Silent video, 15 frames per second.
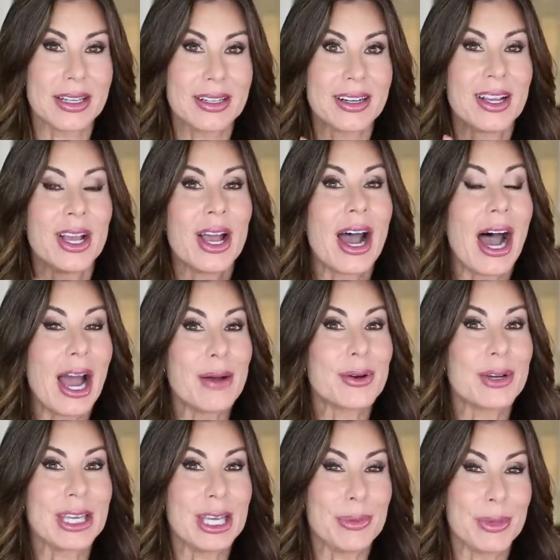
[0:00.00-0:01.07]
it. I
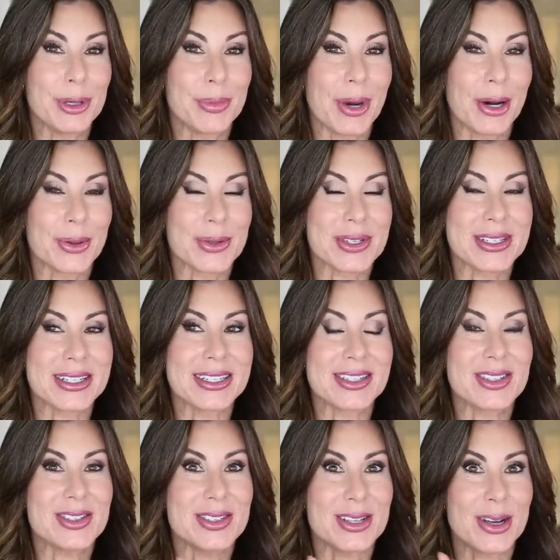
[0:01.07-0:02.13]
will keep you
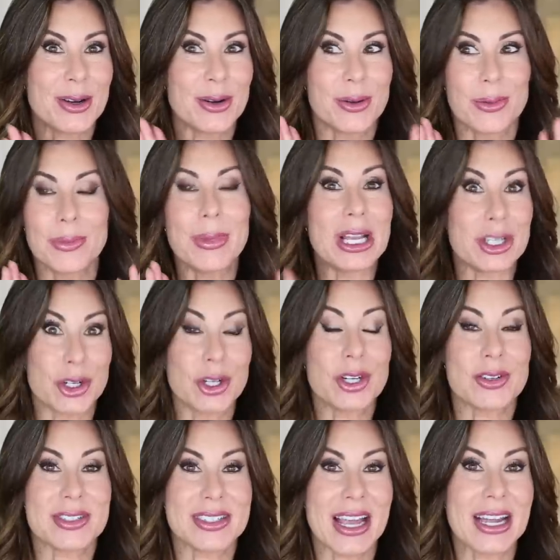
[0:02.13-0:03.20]
posted, so make sure
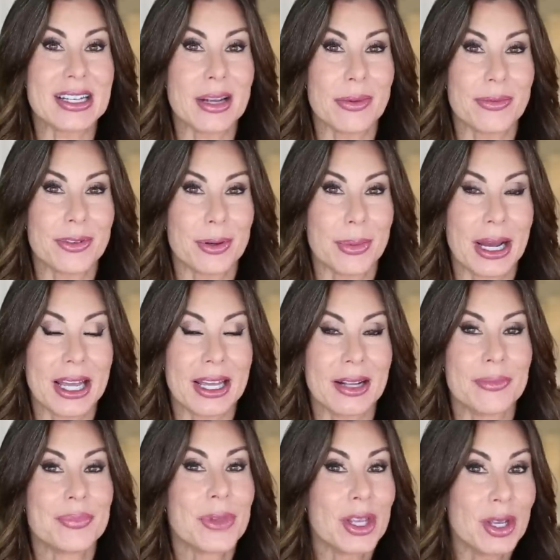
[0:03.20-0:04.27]
you're signed up for
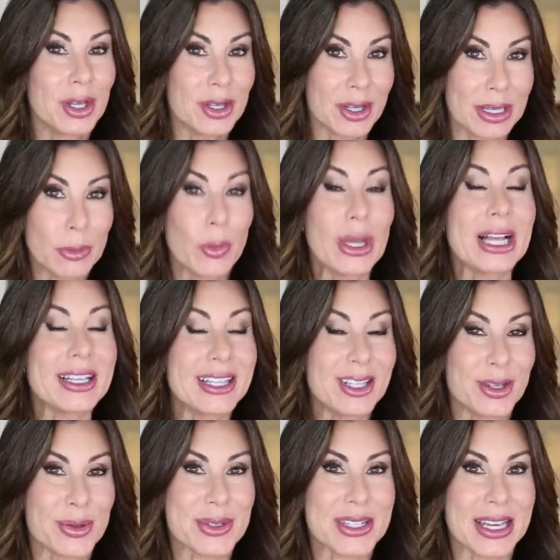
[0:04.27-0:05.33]
my weekly
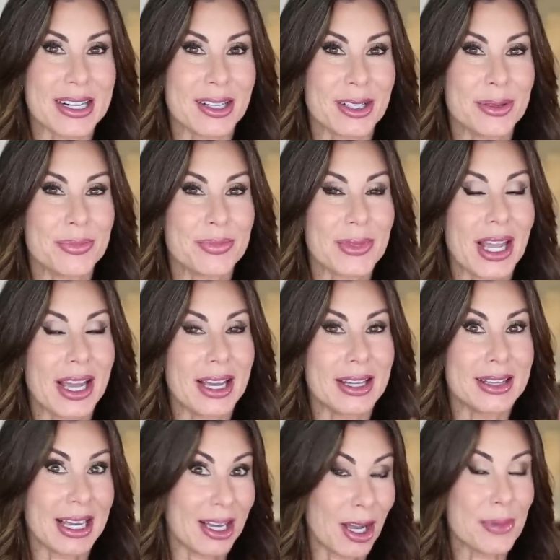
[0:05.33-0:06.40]
newsletter.
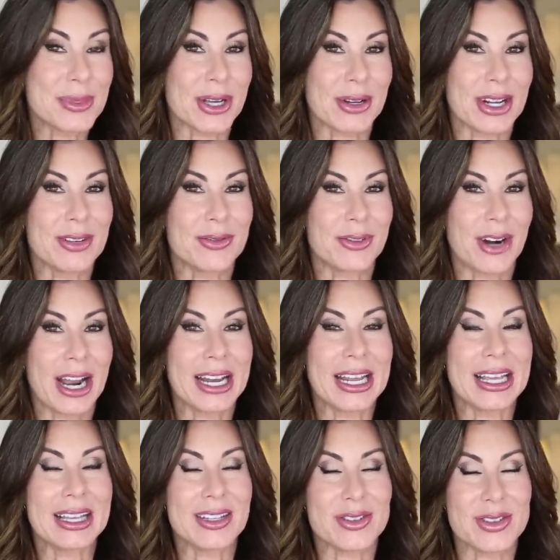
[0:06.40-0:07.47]
That comes out on
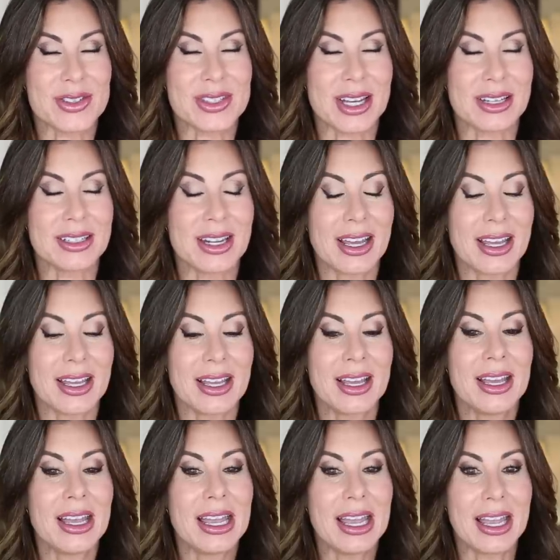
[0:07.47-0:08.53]
Friday and Sunday,
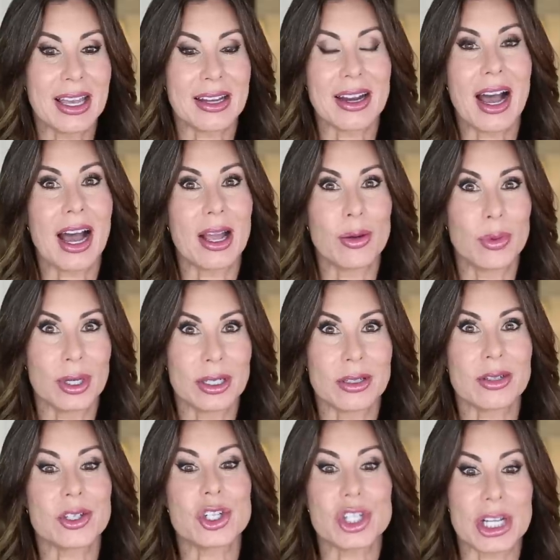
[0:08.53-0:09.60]
and I
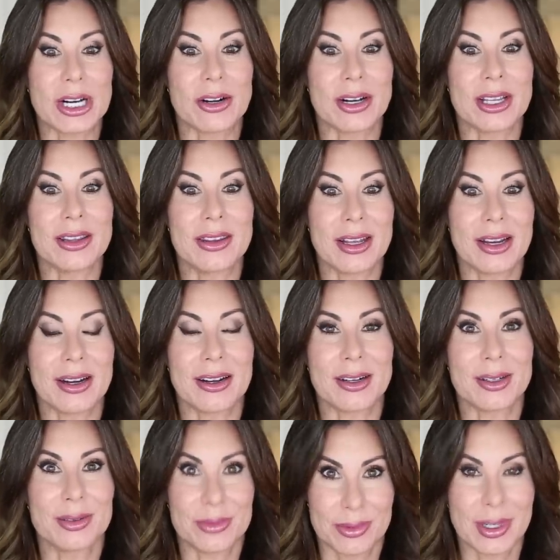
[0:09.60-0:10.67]
will share in
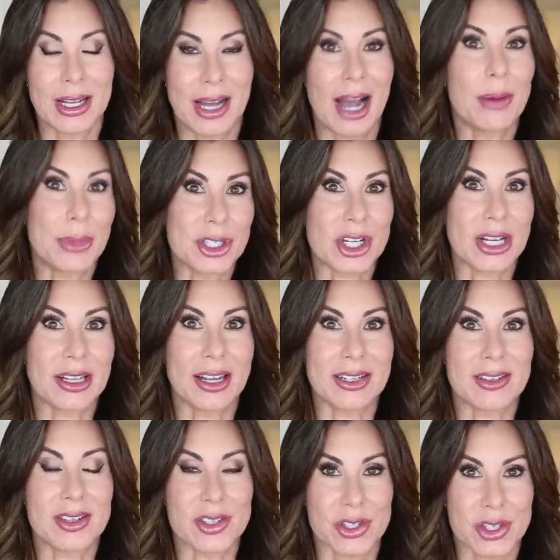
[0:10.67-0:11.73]
there how much I
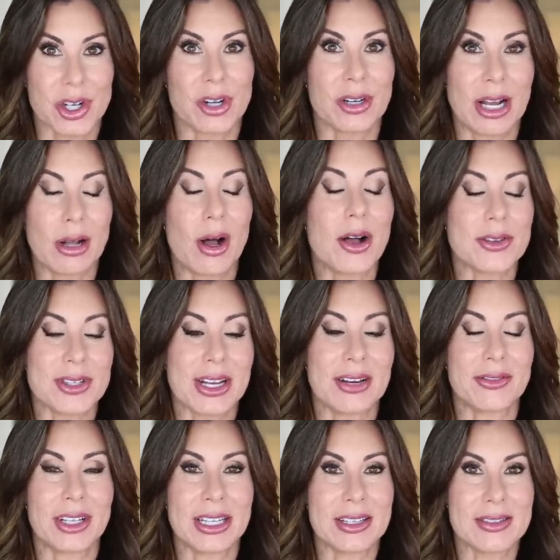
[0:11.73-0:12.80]
liked the skirt, and I'll also
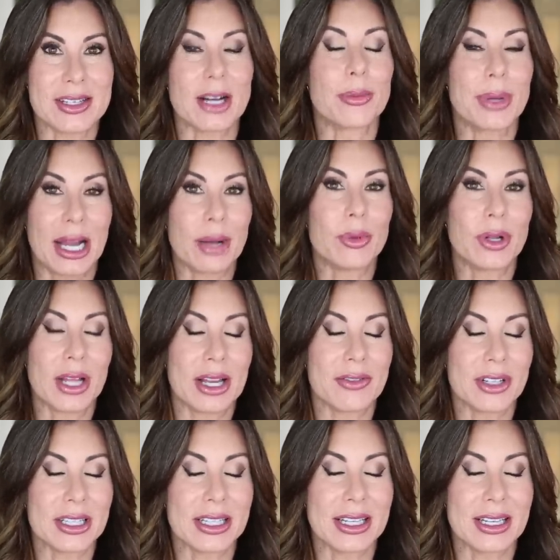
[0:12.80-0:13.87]
have links there, but I will
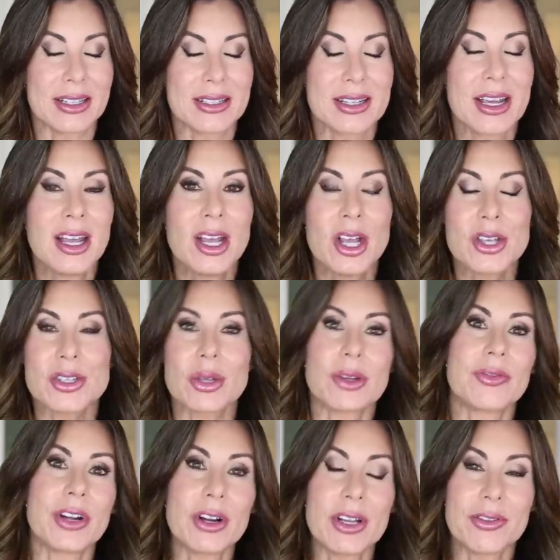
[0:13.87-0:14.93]
have it linked. So
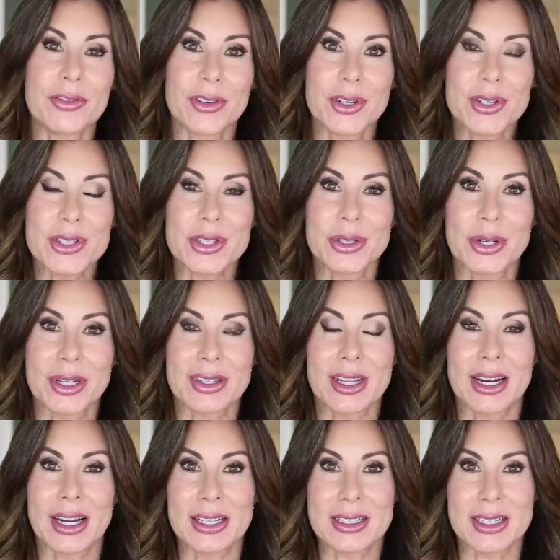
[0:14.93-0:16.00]
the very first look
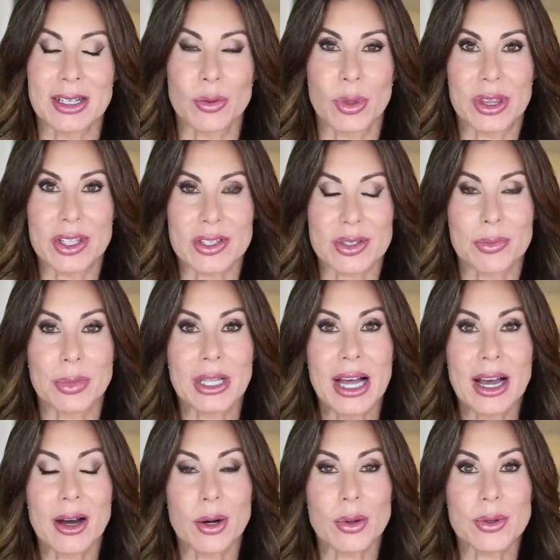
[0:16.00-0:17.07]
that I did with this
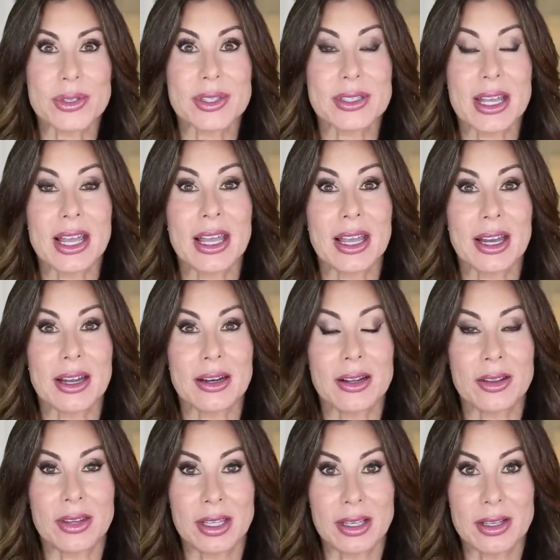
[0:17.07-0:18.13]
blouse and
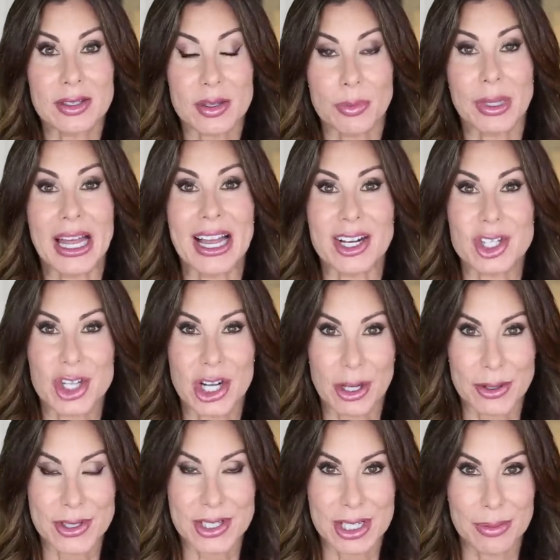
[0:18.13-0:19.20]
these black
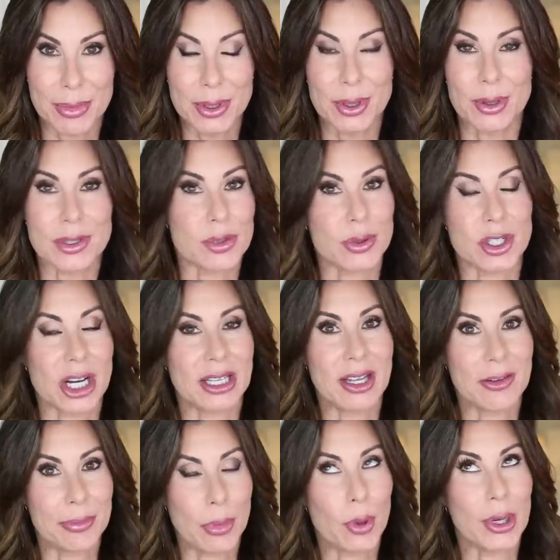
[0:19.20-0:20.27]
Chelsea boots, which I
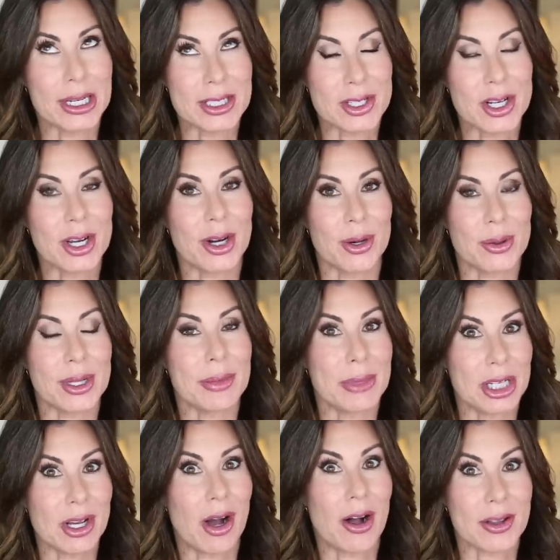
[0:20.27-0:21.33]
love pointed toe, let
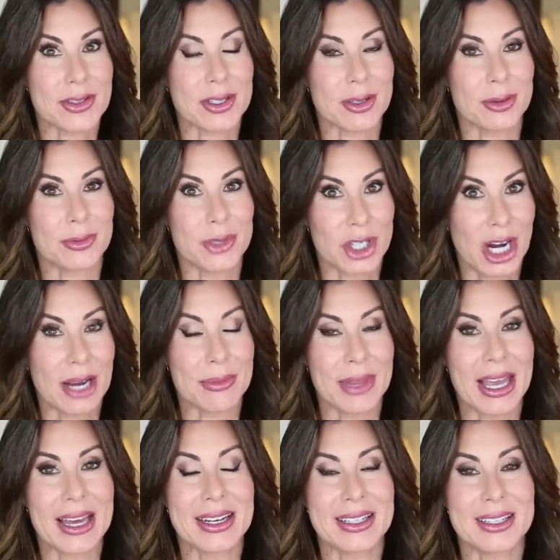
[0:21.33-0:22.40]
me also chime
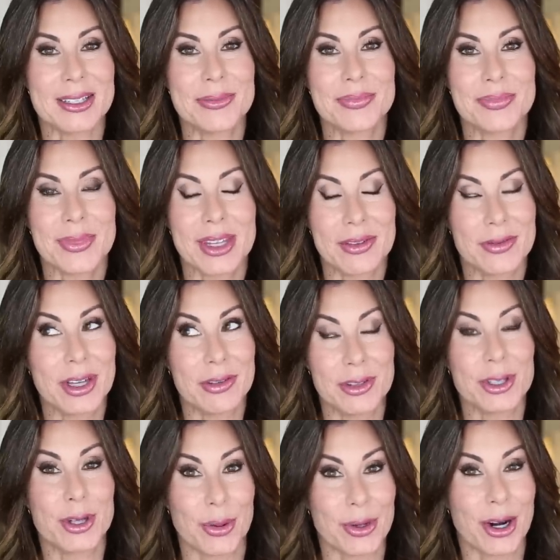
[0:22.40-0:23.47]
that in if
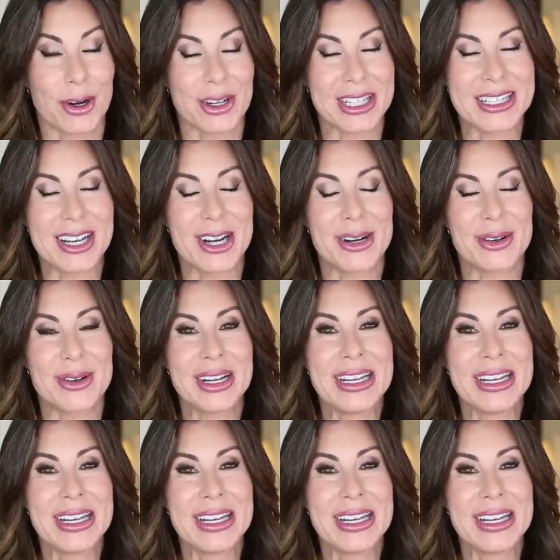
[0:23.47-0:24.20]
you don't already know,